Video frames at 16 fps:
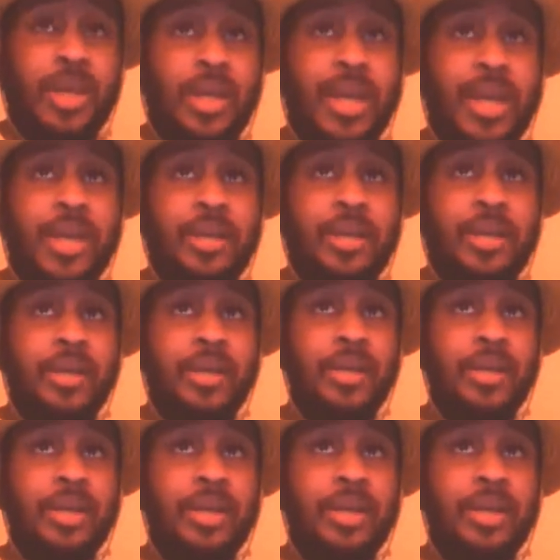and
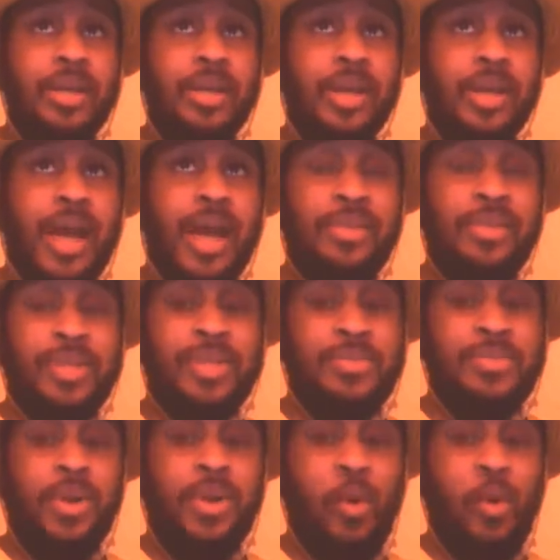Gotham has
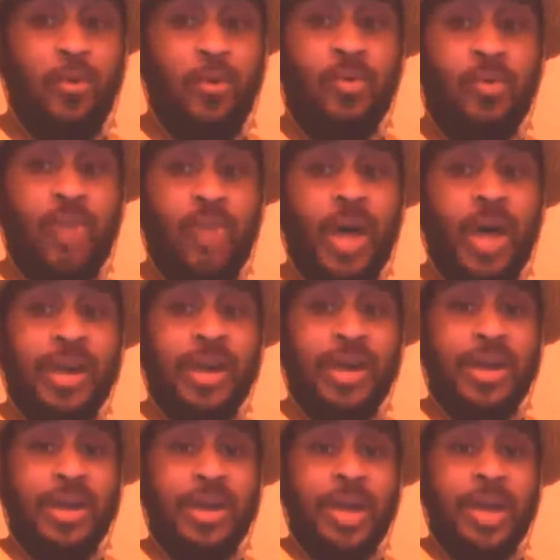been
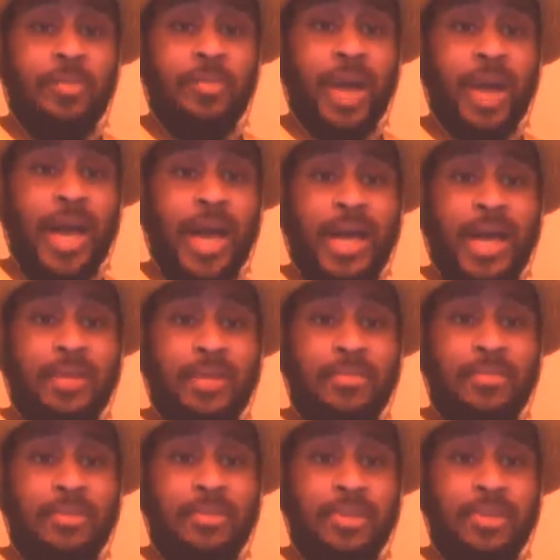overrun by